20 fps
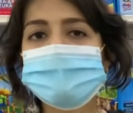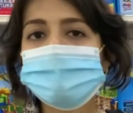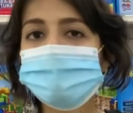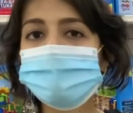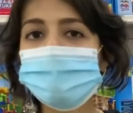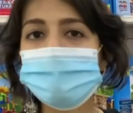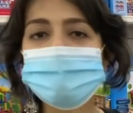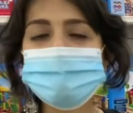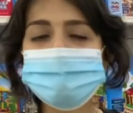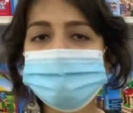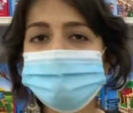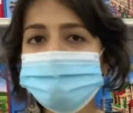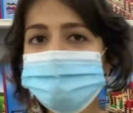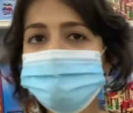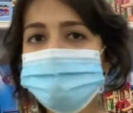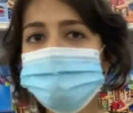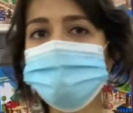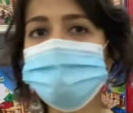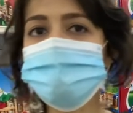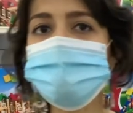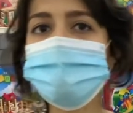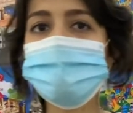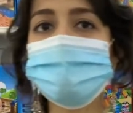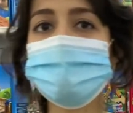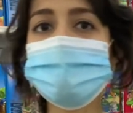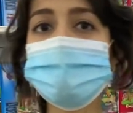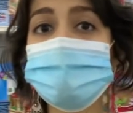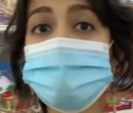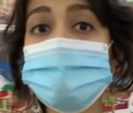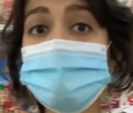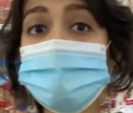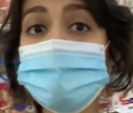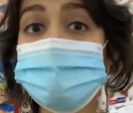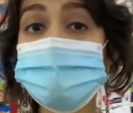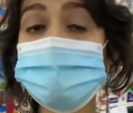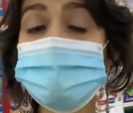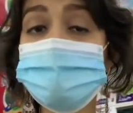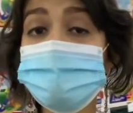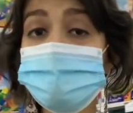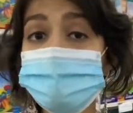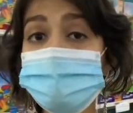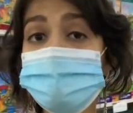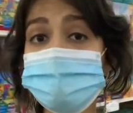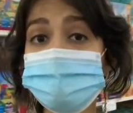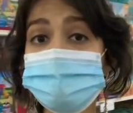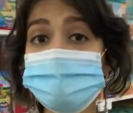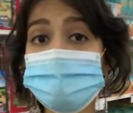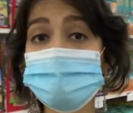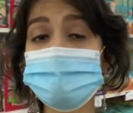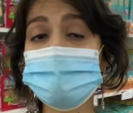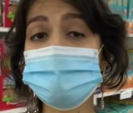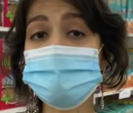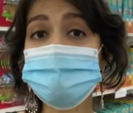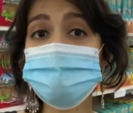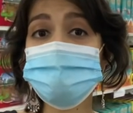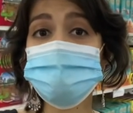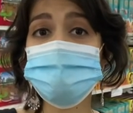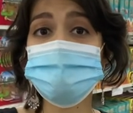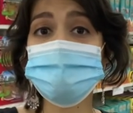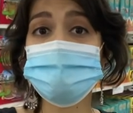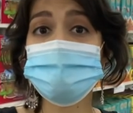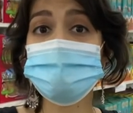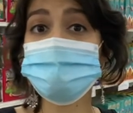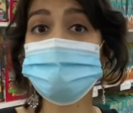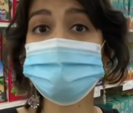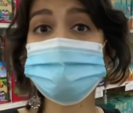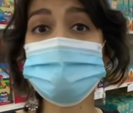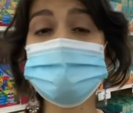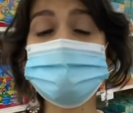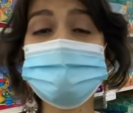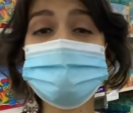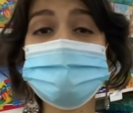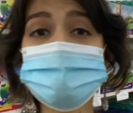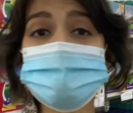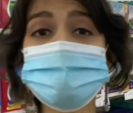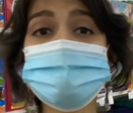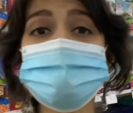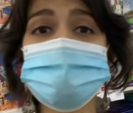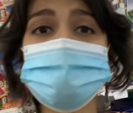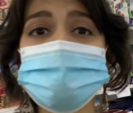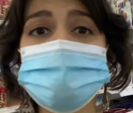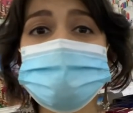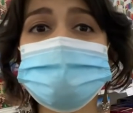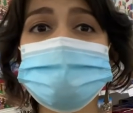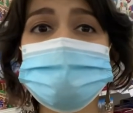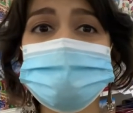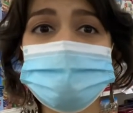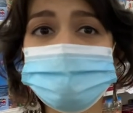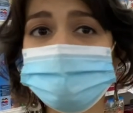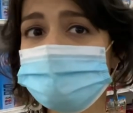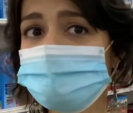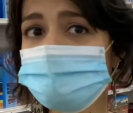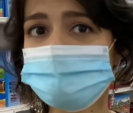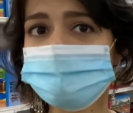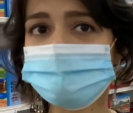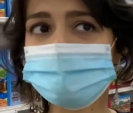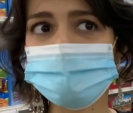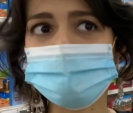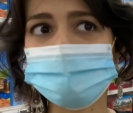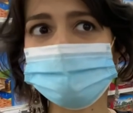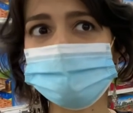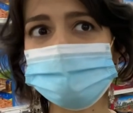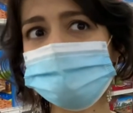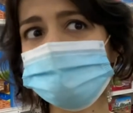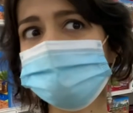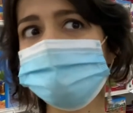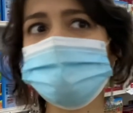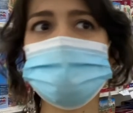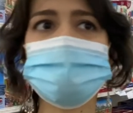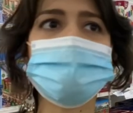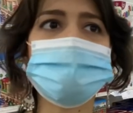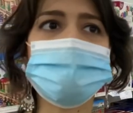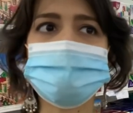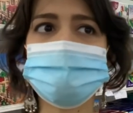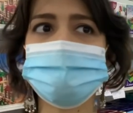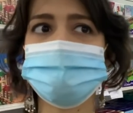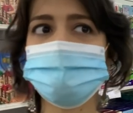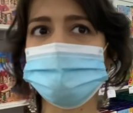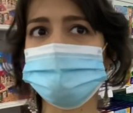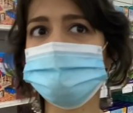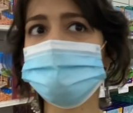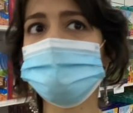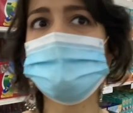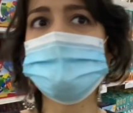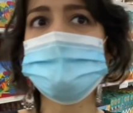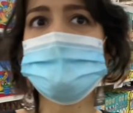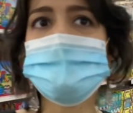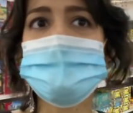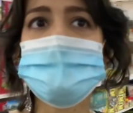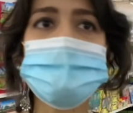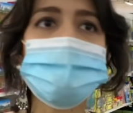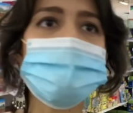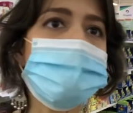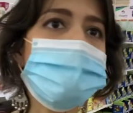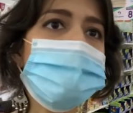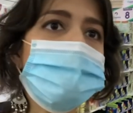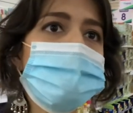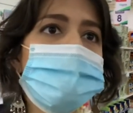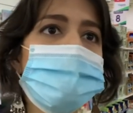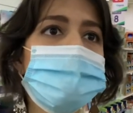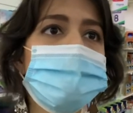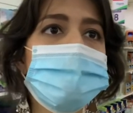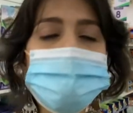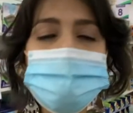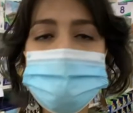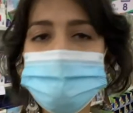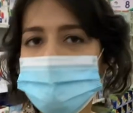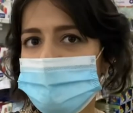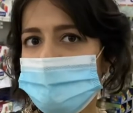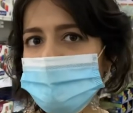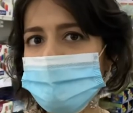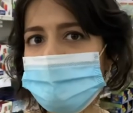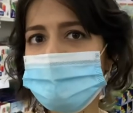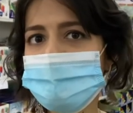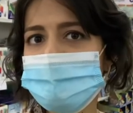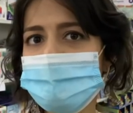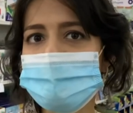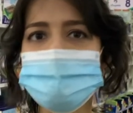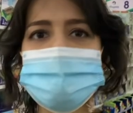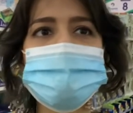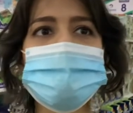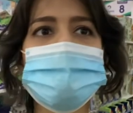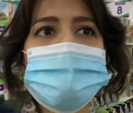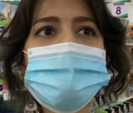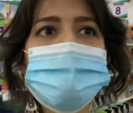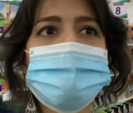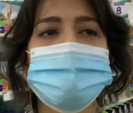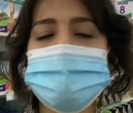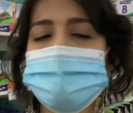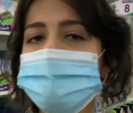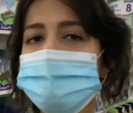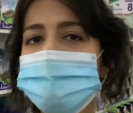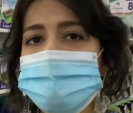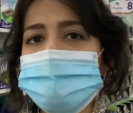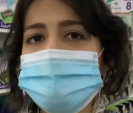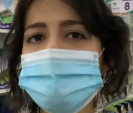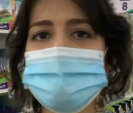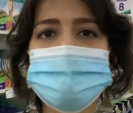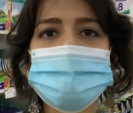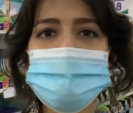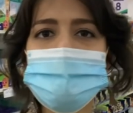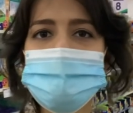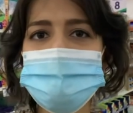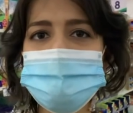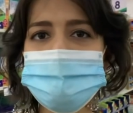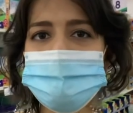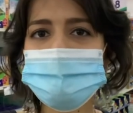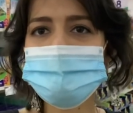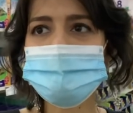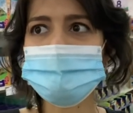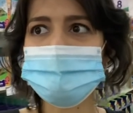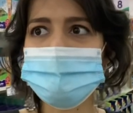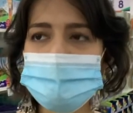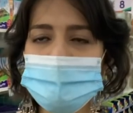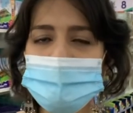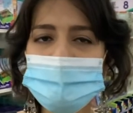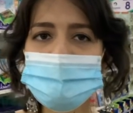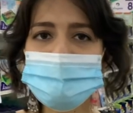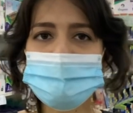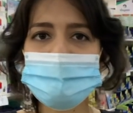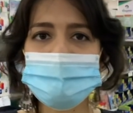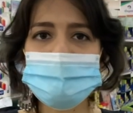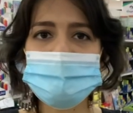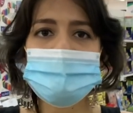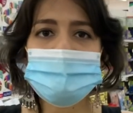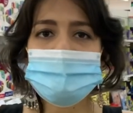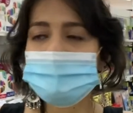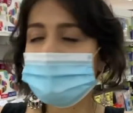Megasis doesn't only have food, it actually has around 15 different departments beyond just the butcher and fruit and vegetables and a bakery.